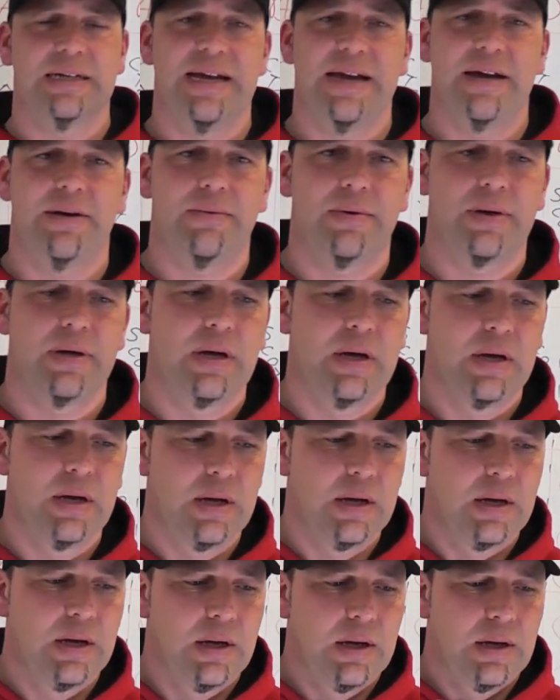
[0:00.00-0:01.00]
Now,
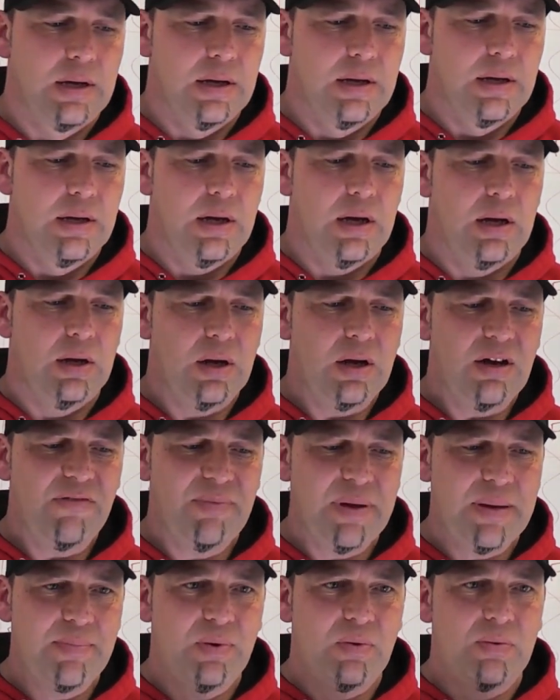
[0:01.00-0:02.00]
a lot of
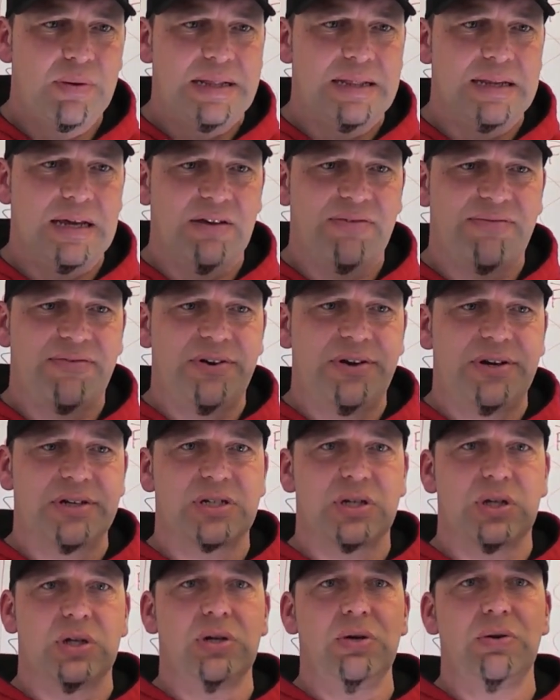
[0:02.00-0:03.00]
people, when they
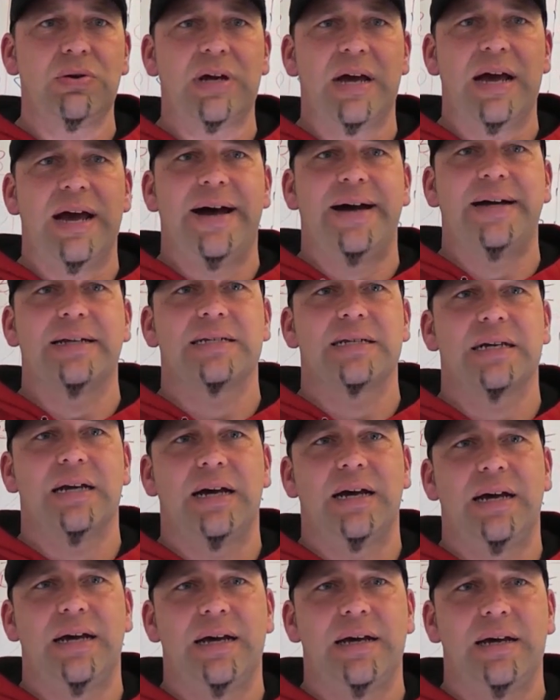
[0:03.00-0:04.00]
first look at
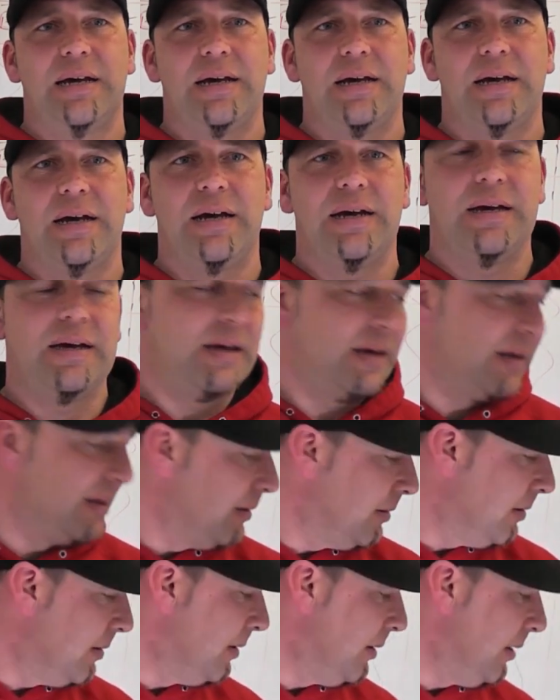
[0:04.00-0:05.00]

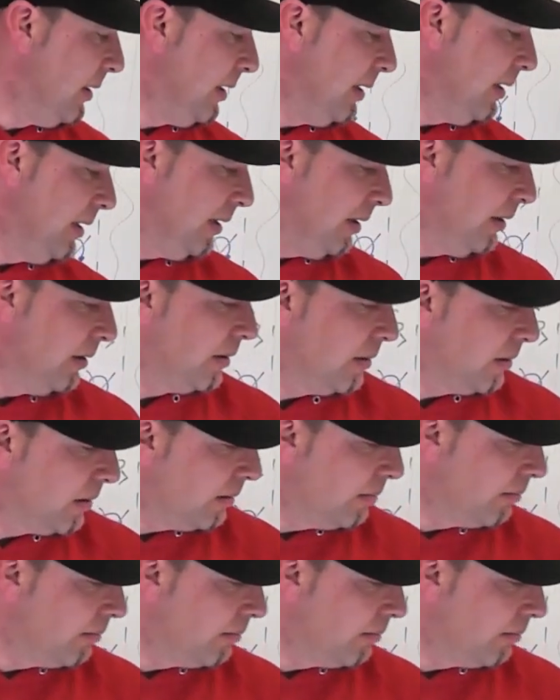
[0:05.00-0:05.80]
a